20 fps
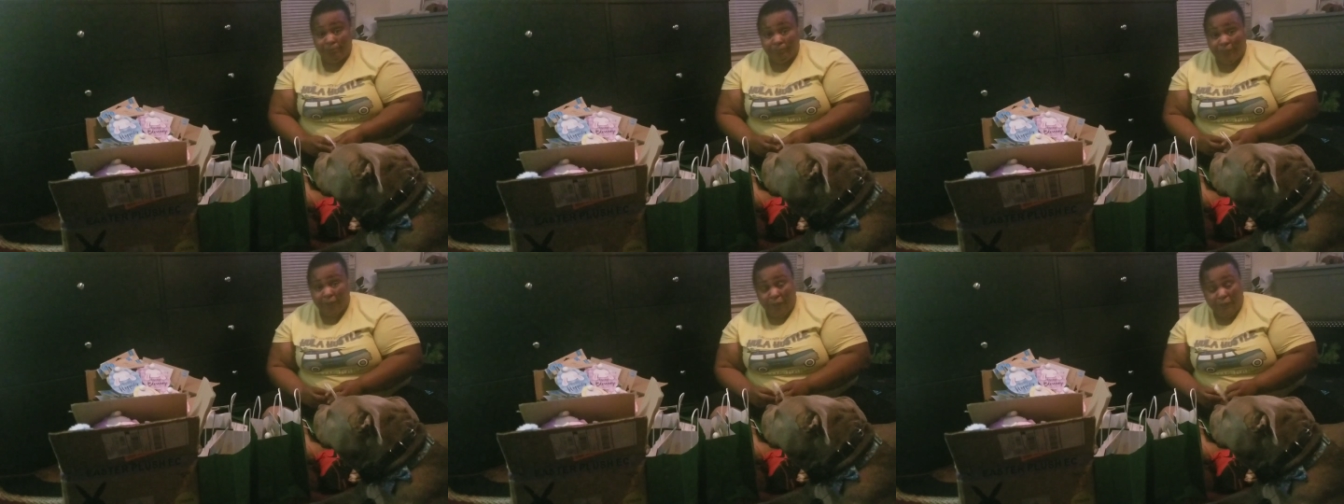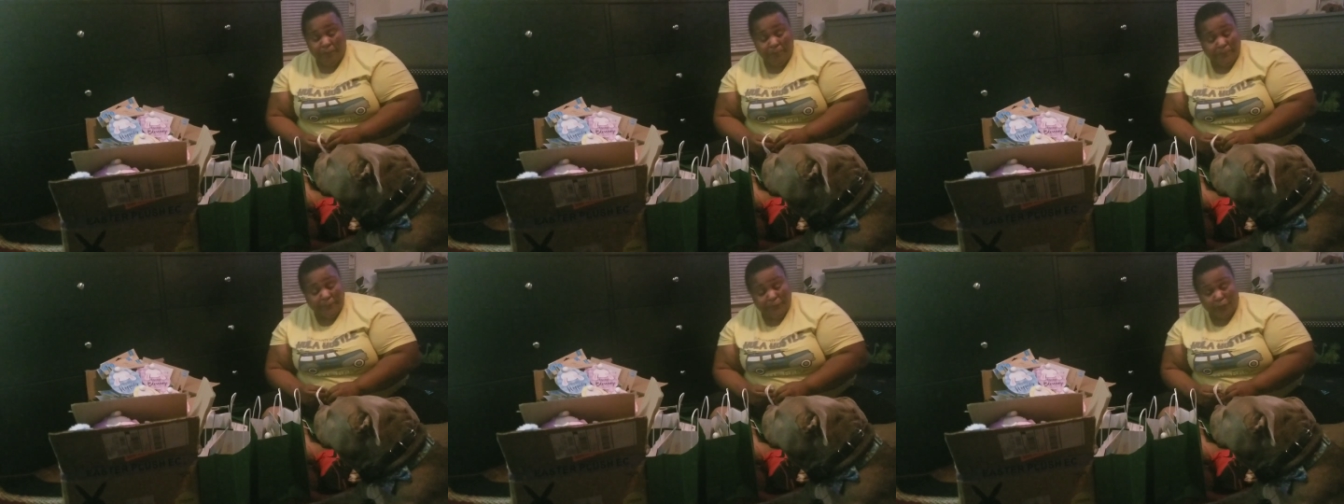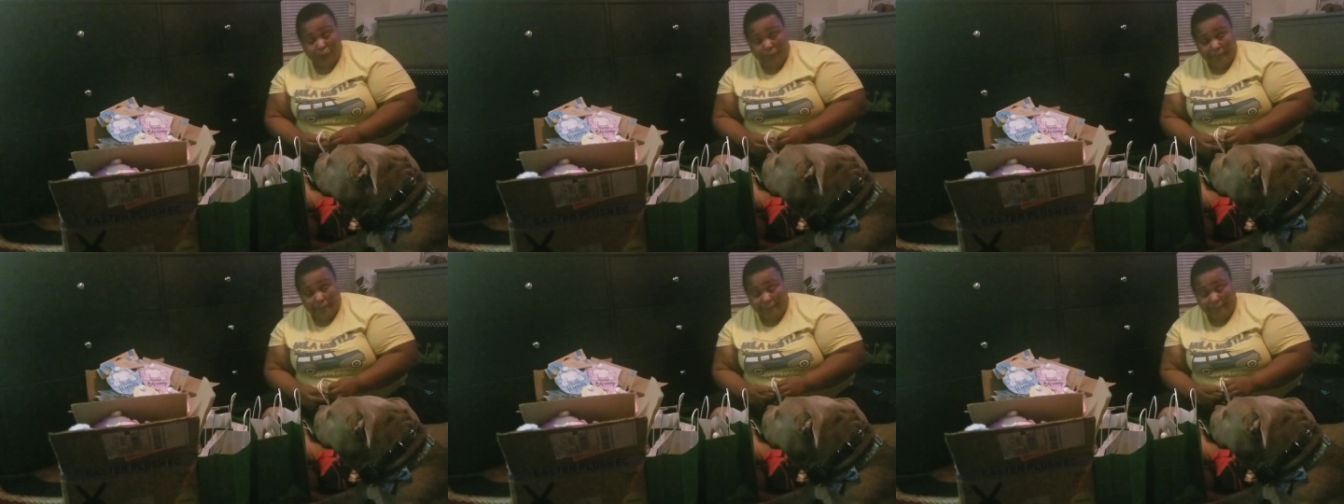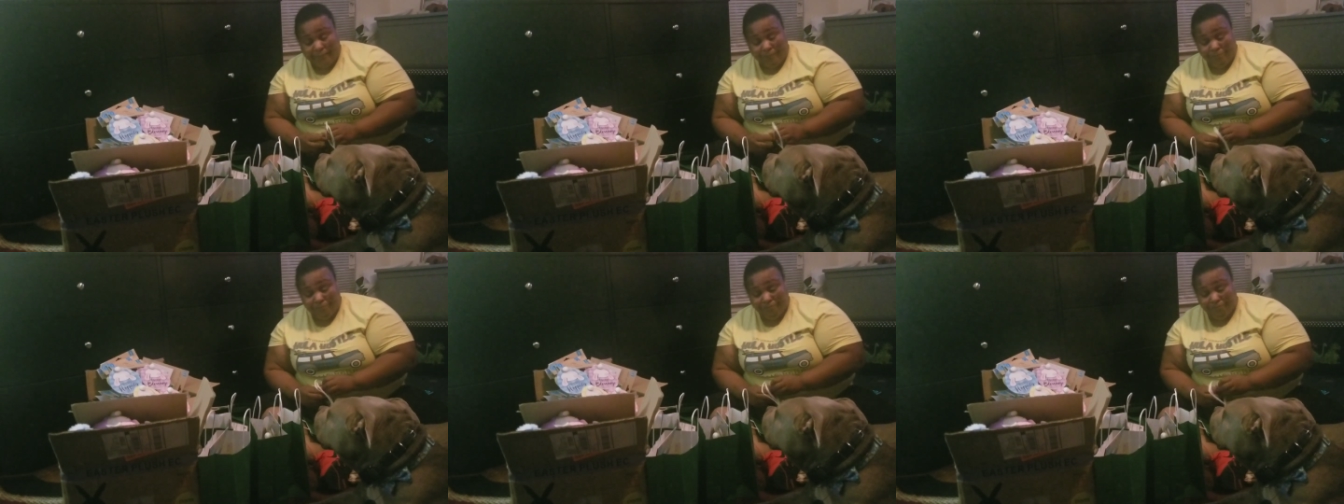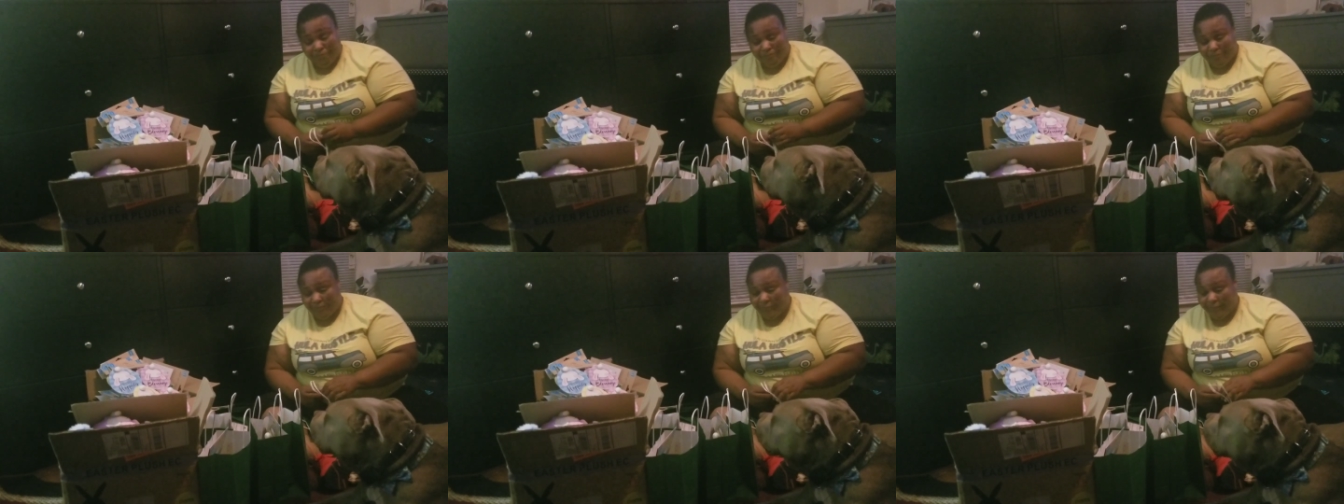therapy trained.
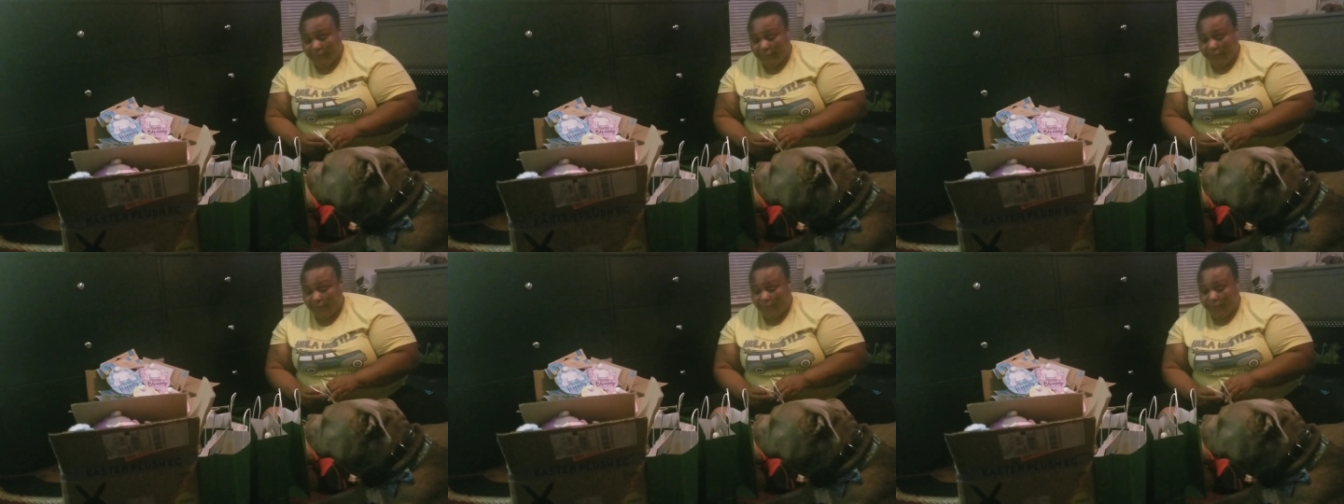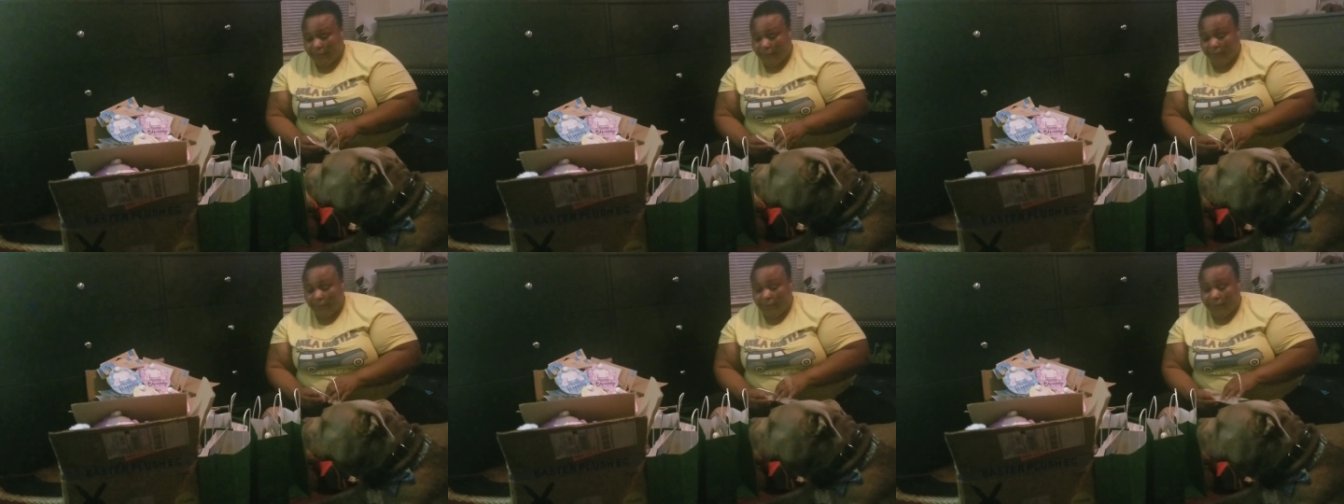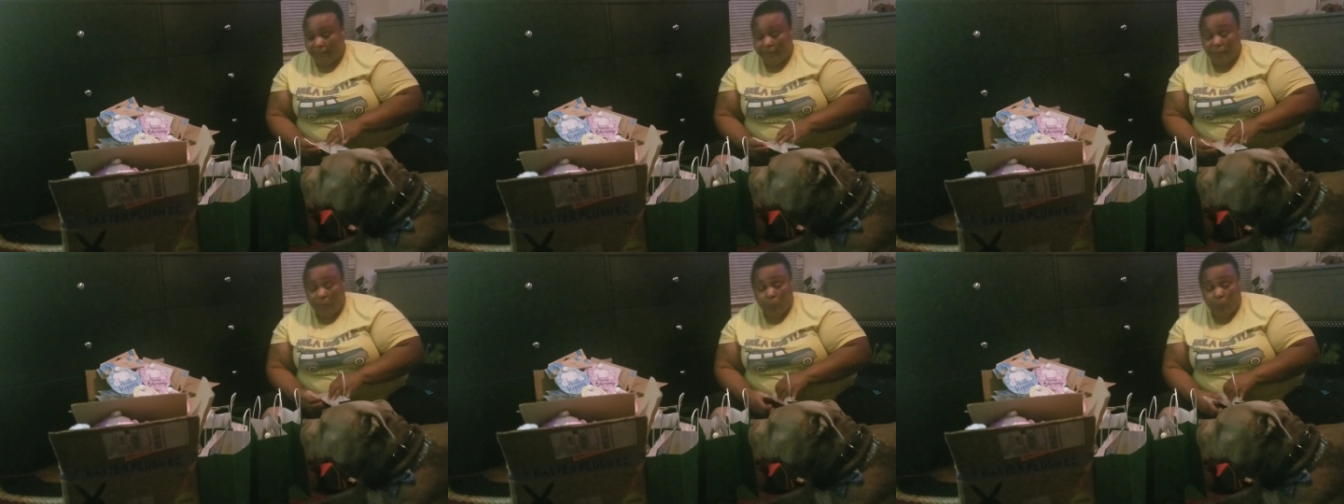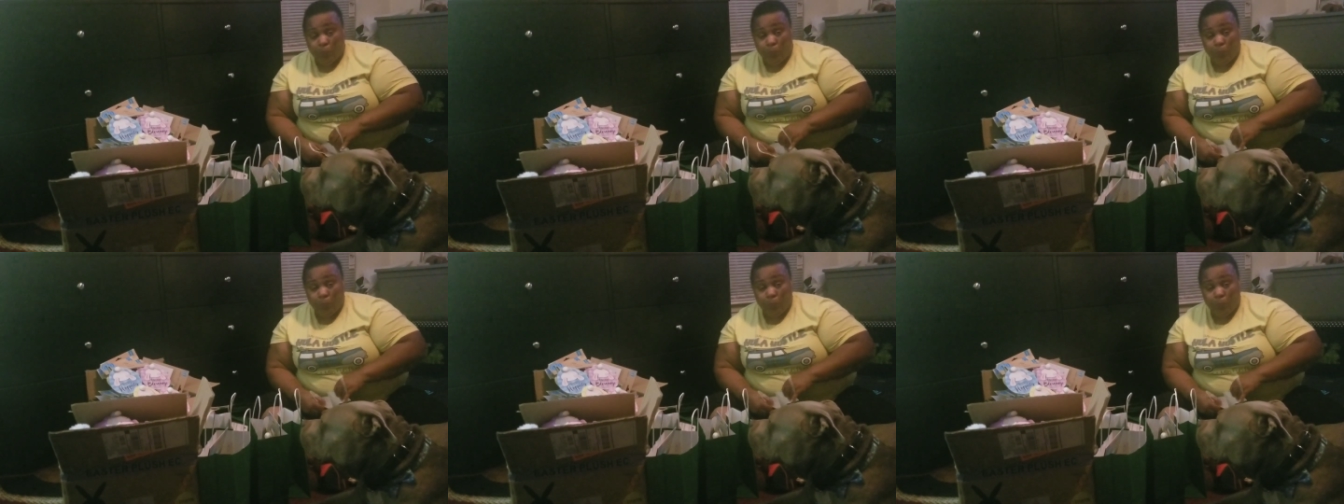So,